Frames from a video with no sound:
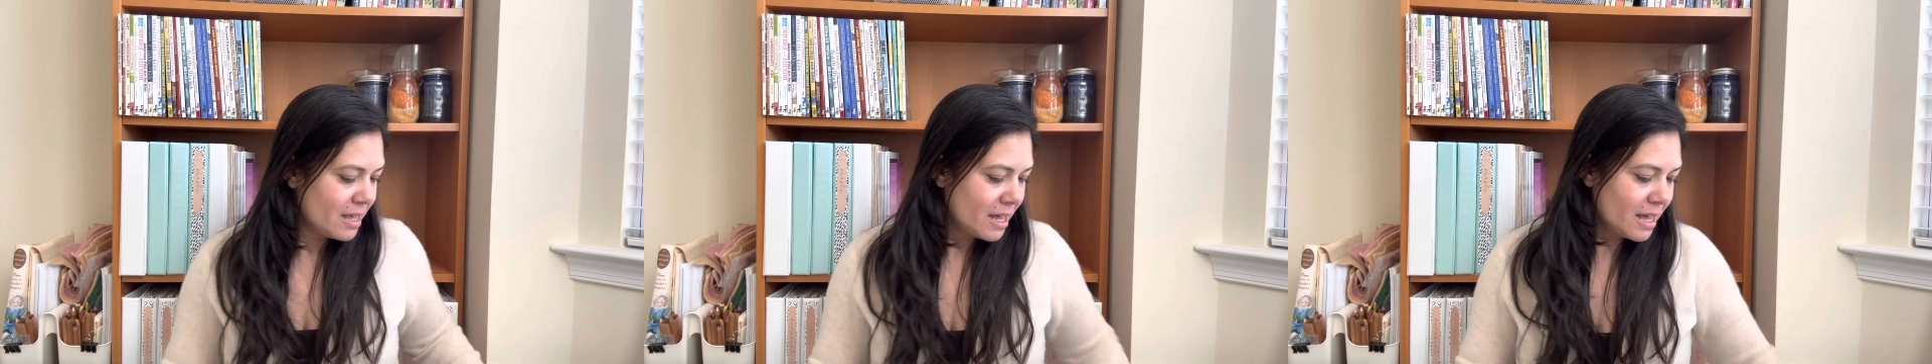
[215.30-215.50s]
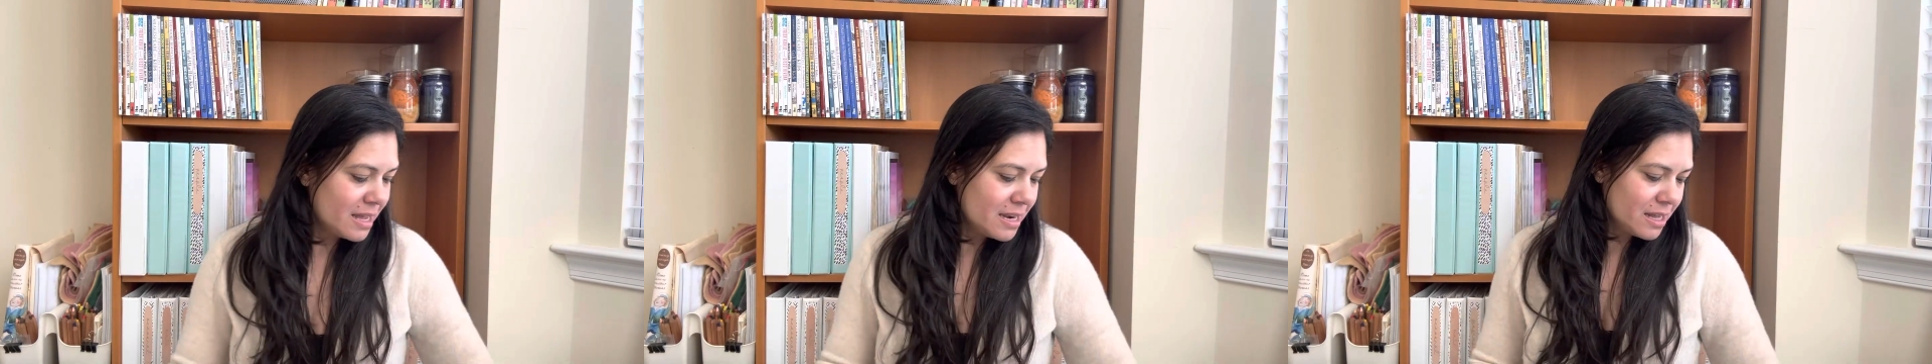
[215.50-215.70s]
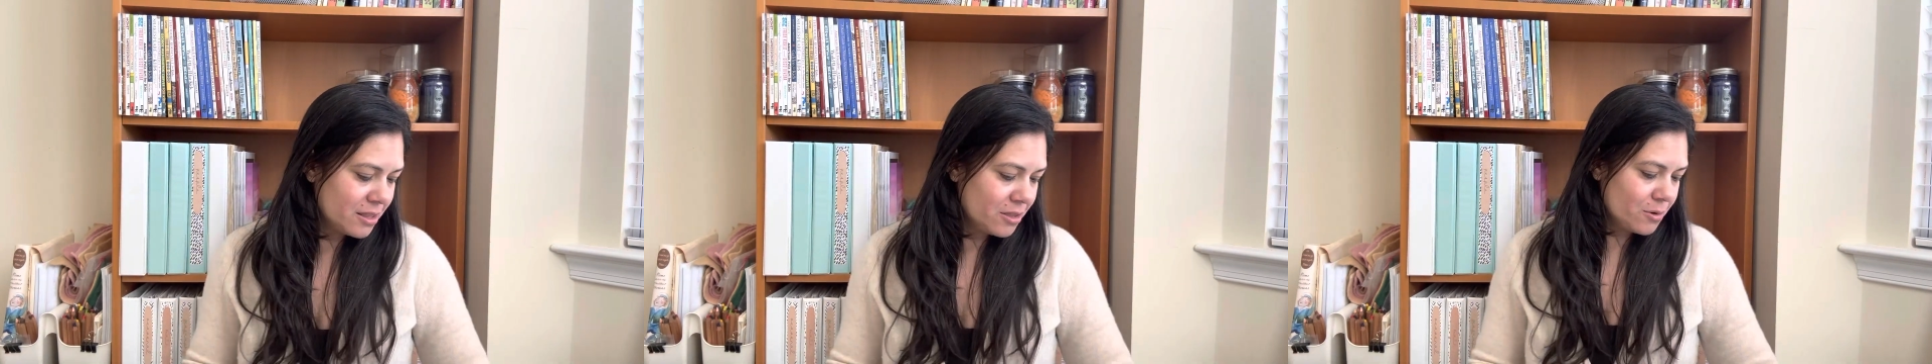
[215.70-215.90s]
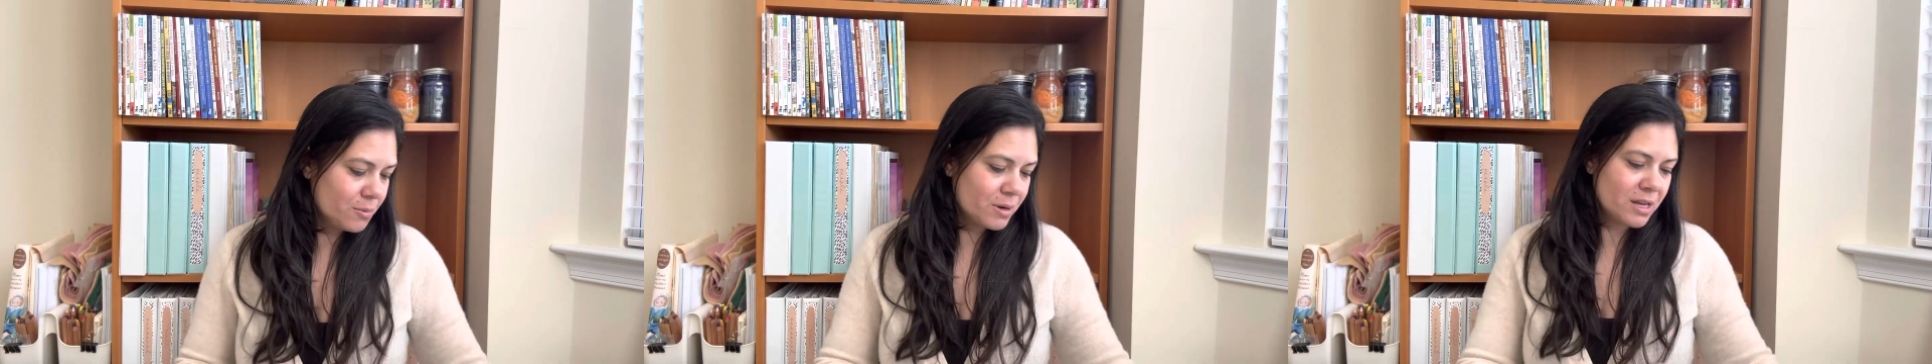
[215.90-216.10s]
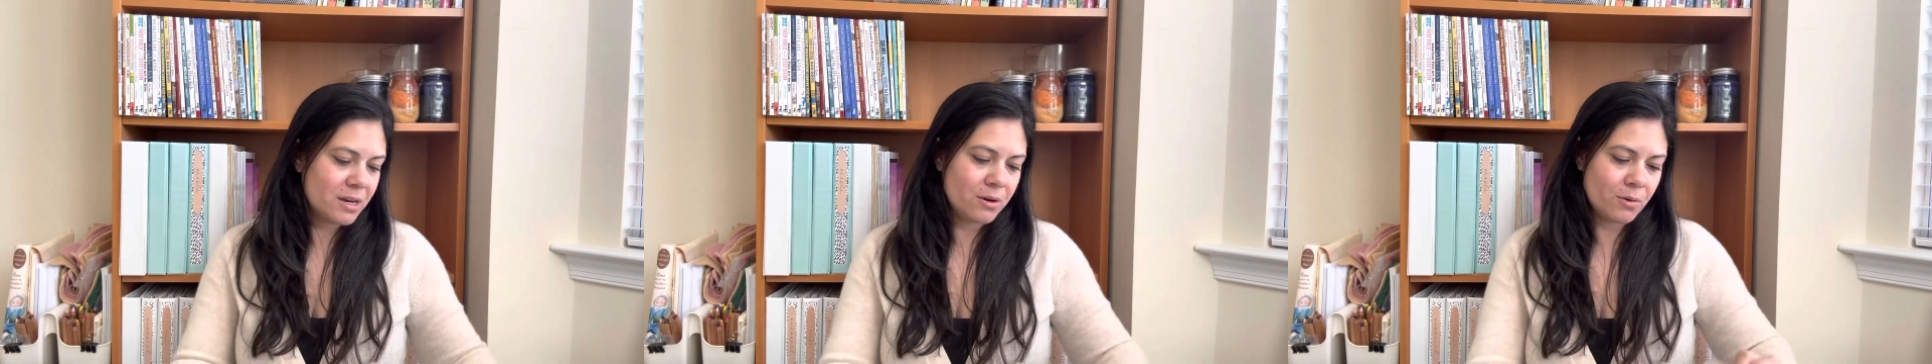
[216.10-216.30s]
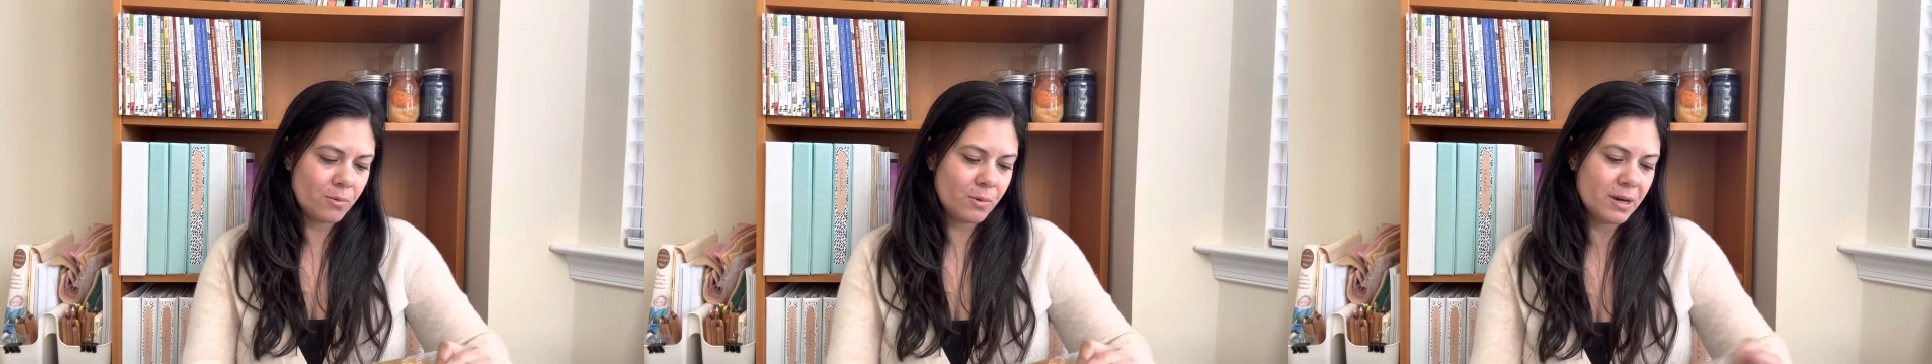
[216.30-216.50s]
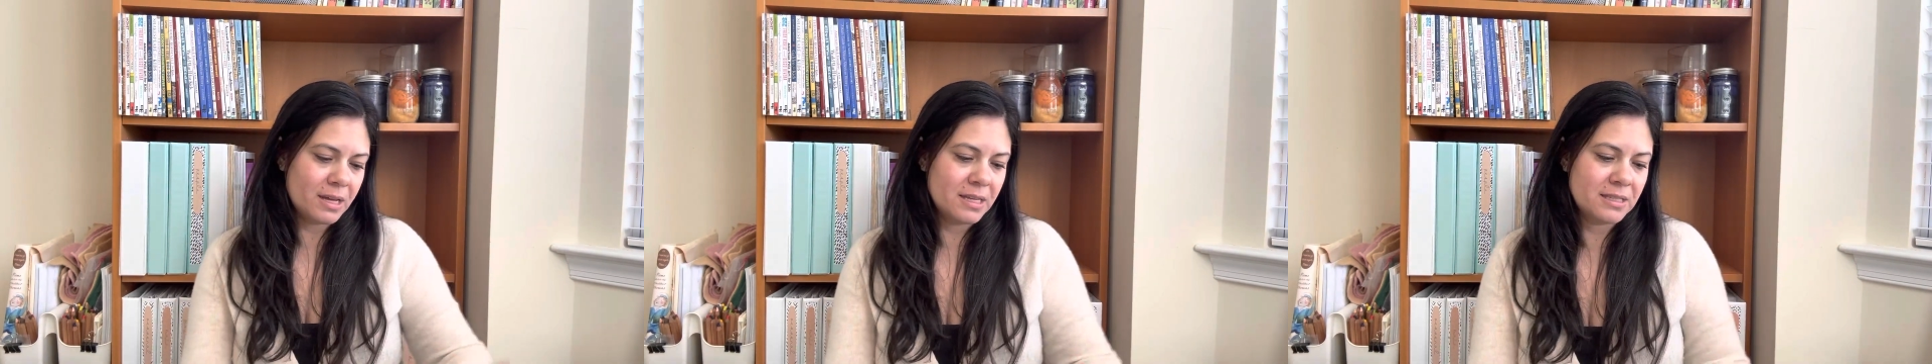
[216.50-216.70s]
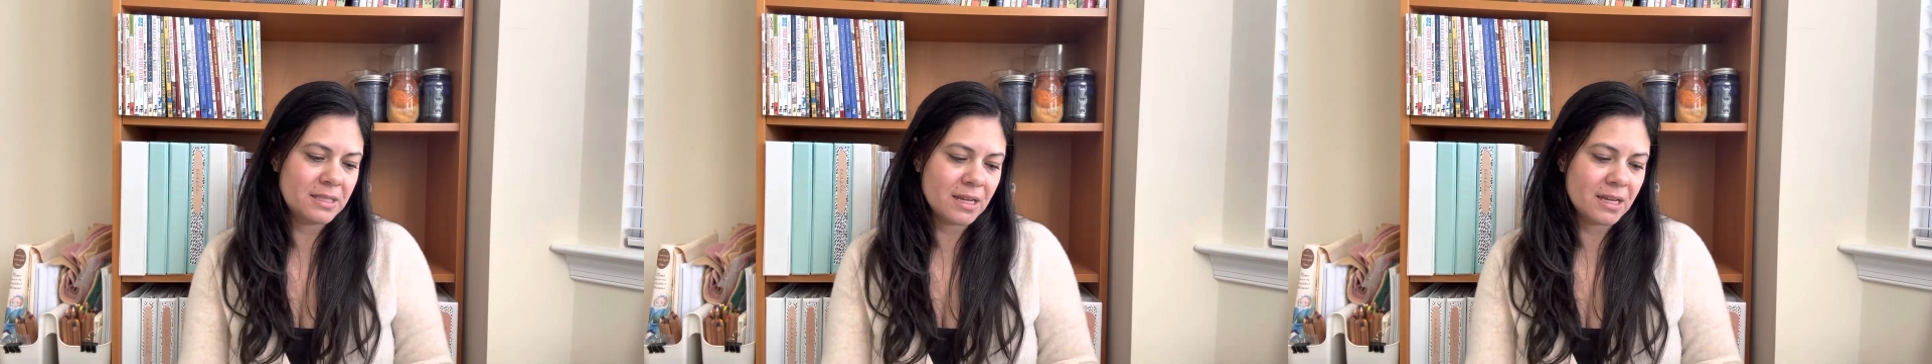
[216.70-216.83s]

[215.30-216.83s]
Another one was